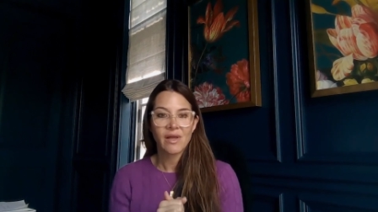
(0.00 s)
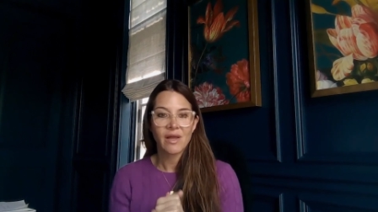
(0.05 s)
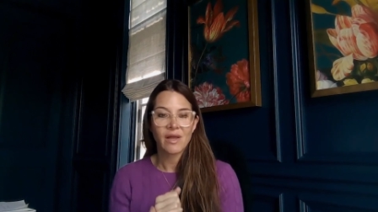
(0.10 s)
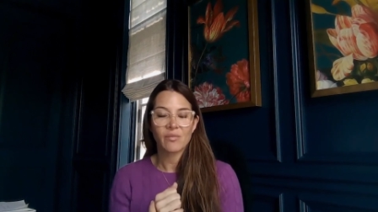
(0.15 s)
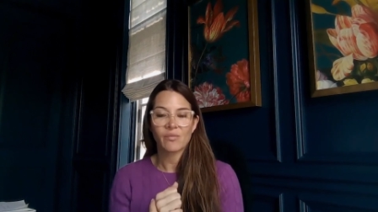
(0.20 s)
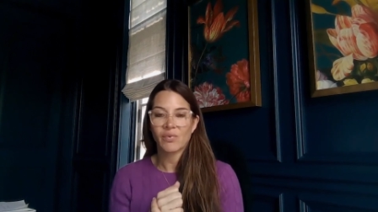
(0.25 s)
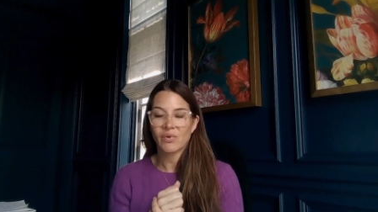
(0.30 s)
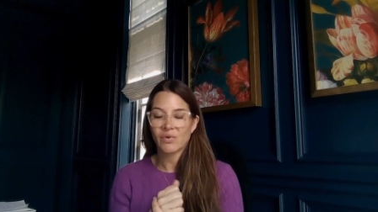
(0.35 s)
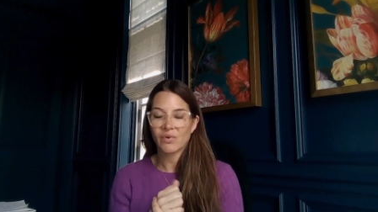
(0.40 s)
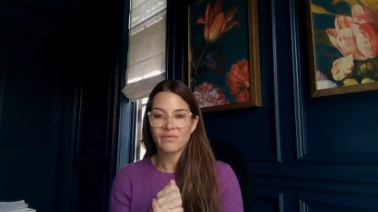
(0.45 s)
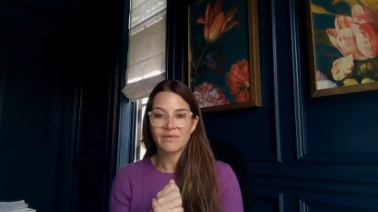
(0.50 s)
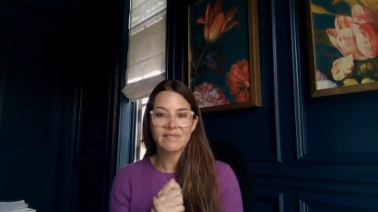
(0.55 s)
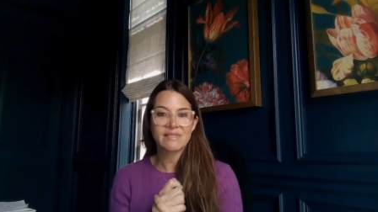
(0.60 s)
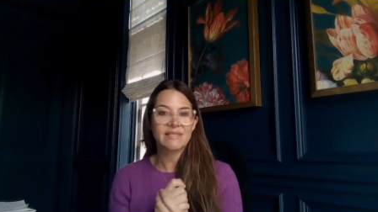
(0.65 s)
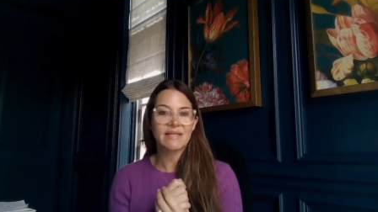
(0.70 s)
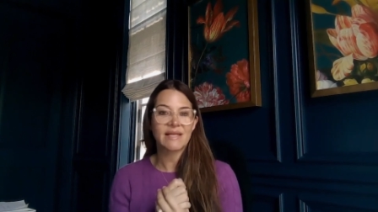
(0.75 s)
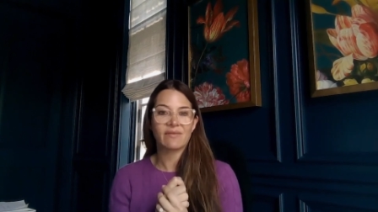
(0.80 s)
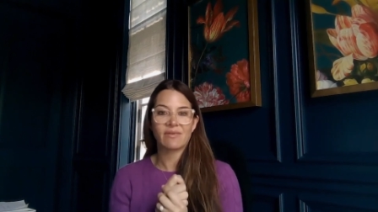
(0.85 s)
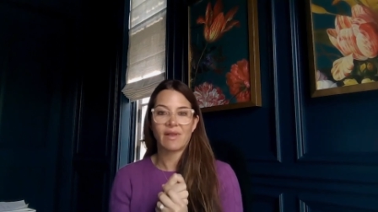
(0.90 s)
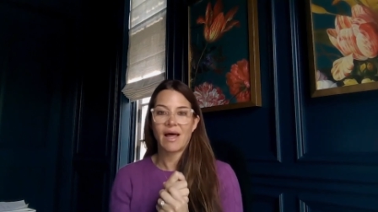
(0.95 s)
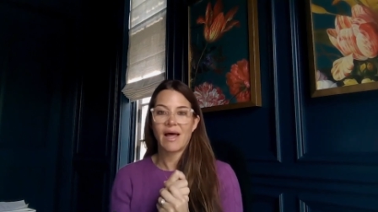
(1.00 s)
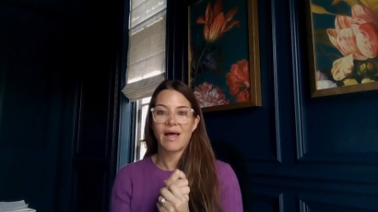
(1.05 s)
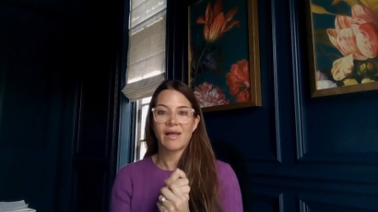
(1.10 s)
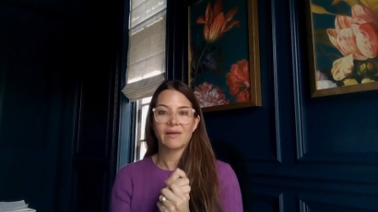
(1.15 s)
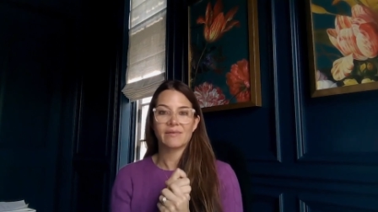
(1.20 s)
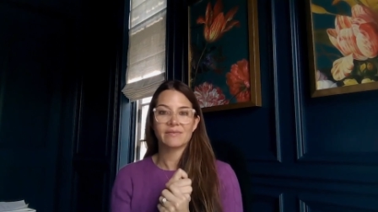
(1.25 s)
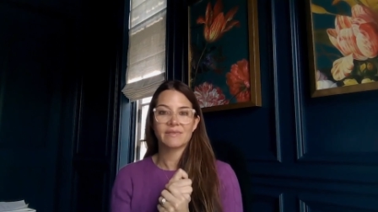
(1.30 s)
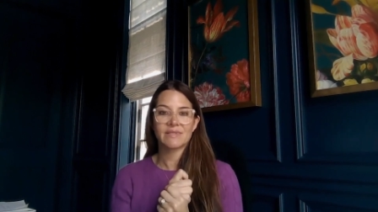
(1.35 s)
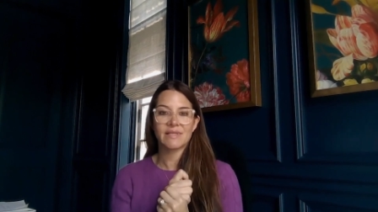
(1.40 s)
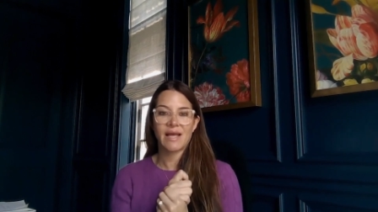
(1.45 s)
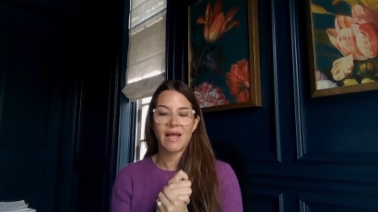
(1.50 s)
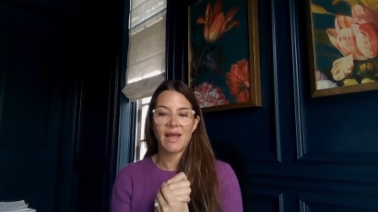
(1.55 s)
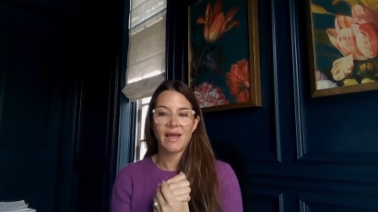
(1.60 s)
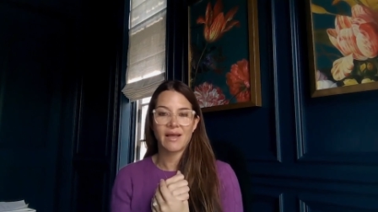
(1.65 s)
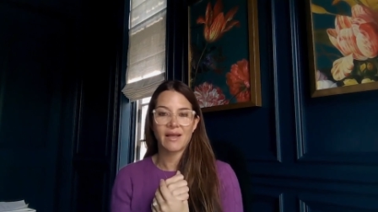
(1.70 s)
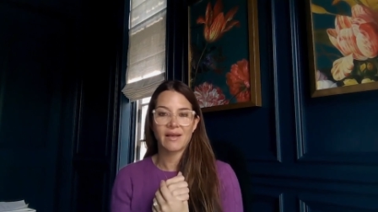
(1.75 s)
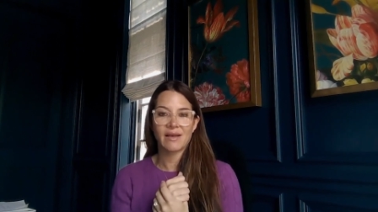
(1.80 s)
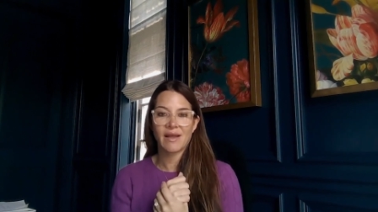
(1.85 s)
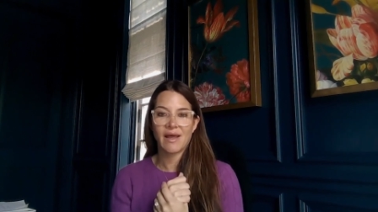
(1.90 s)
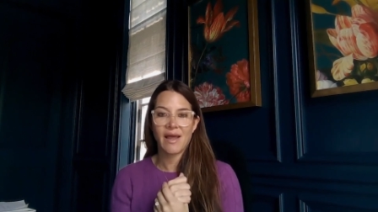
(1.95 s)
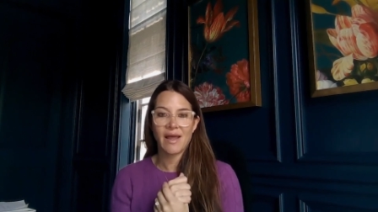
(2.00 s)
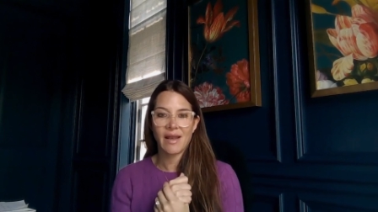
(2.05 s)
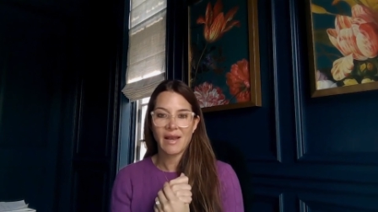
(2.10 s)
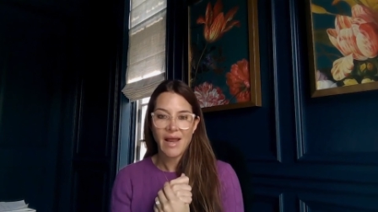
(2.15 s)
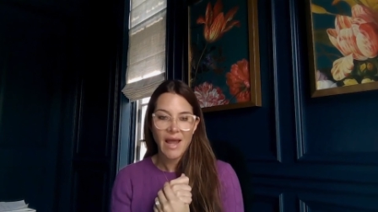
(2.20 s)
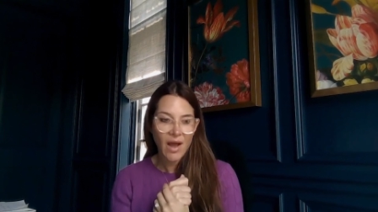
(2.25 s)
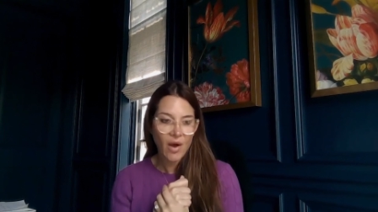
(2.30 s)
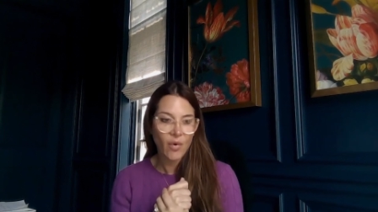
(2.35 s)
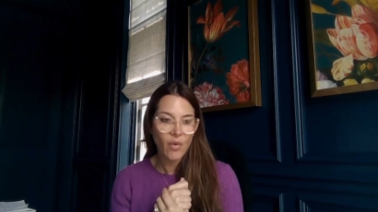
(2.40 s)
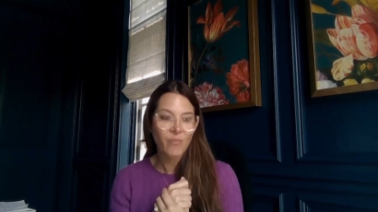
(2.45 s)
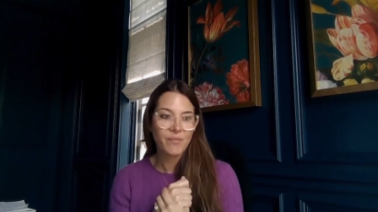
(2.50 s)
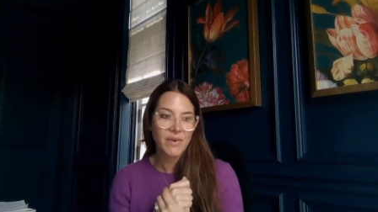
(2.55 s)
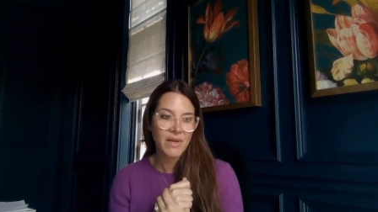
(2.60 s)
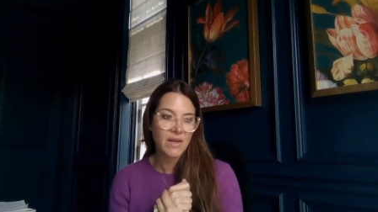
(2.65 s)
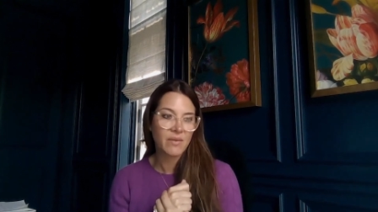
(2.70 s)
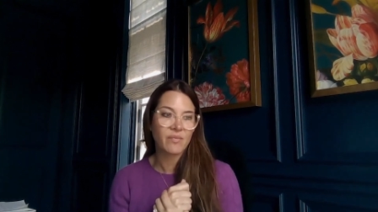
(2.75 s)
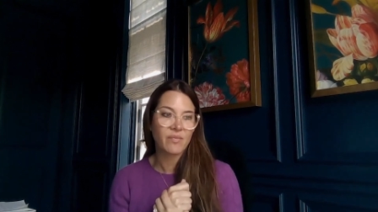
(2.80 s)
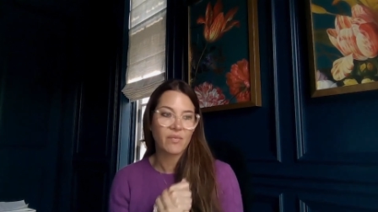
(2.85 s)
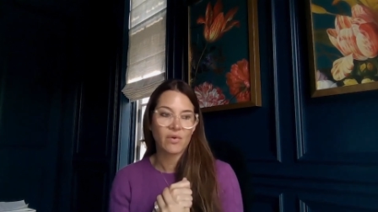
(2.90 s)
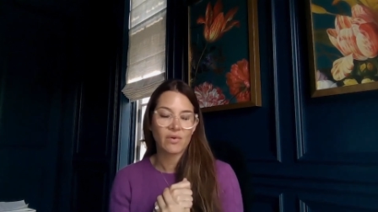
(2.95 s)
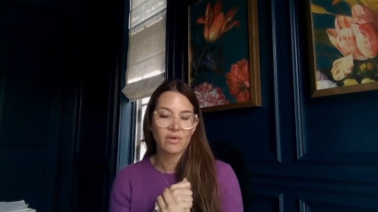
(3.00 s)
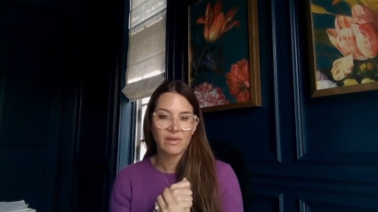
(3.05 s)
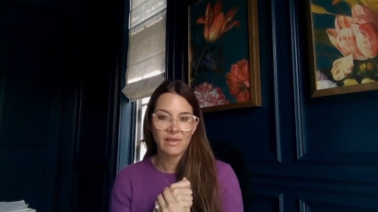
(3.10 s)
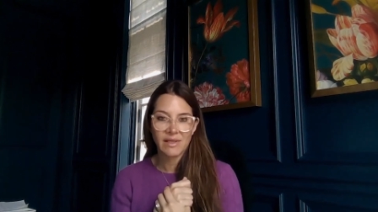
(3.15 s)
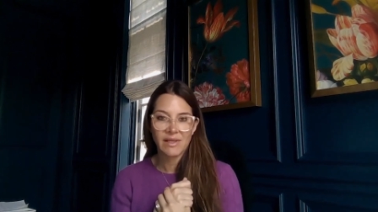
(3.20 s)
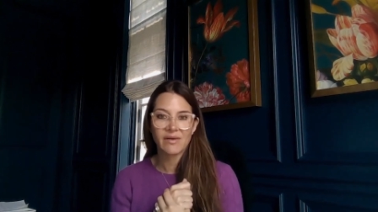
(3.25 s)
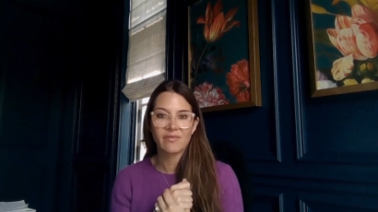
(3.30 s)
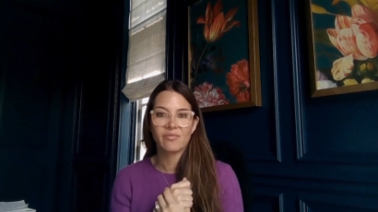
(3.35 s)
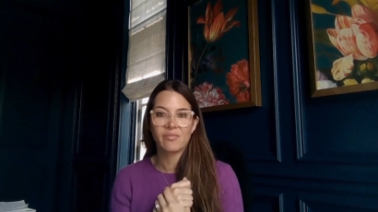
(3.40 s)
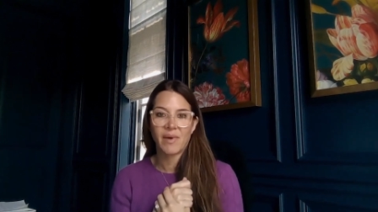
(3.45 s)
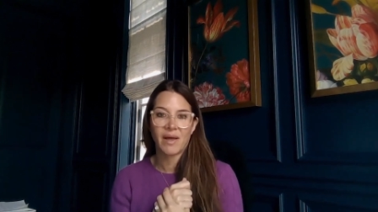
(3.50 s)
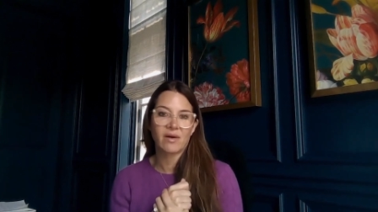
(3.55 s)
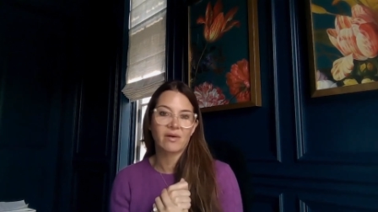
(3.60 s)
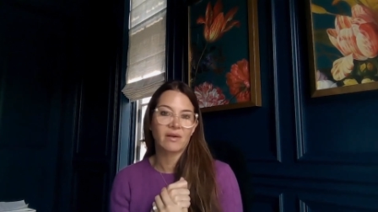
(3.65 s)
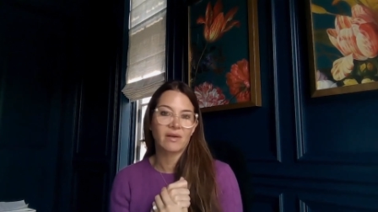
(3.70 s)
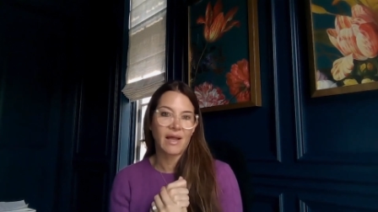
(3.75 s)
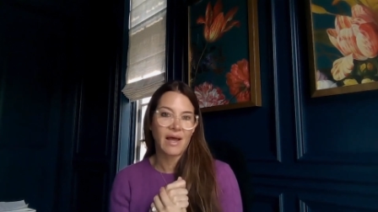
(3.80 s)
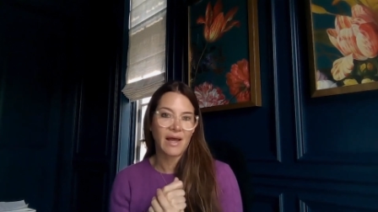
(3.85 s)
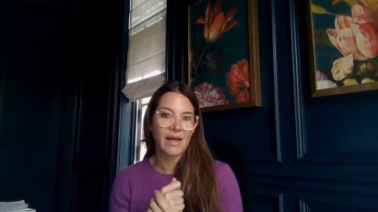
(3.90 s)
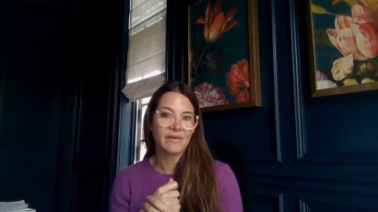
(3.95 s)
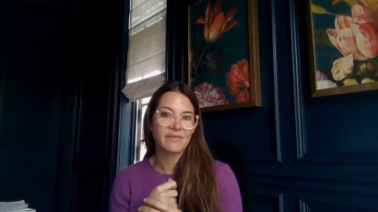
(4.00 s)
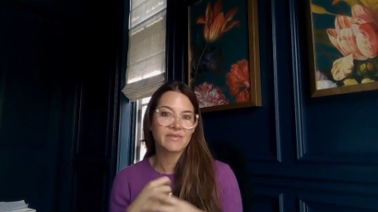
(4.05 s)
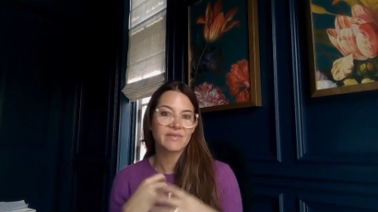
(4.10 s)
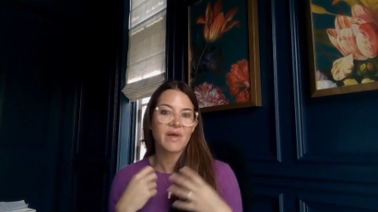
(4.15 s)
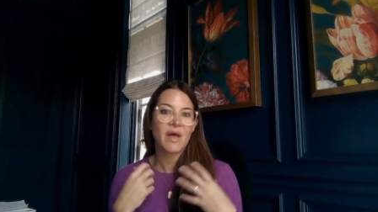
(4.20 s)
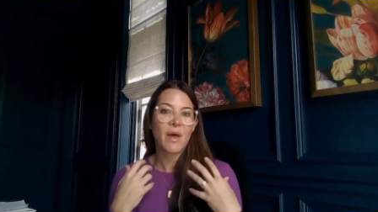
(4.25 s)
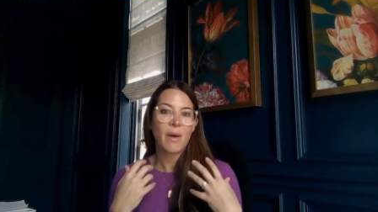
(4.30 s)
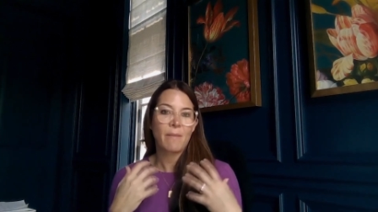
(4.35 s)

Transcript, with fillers: improve and save lives and and help people live better lives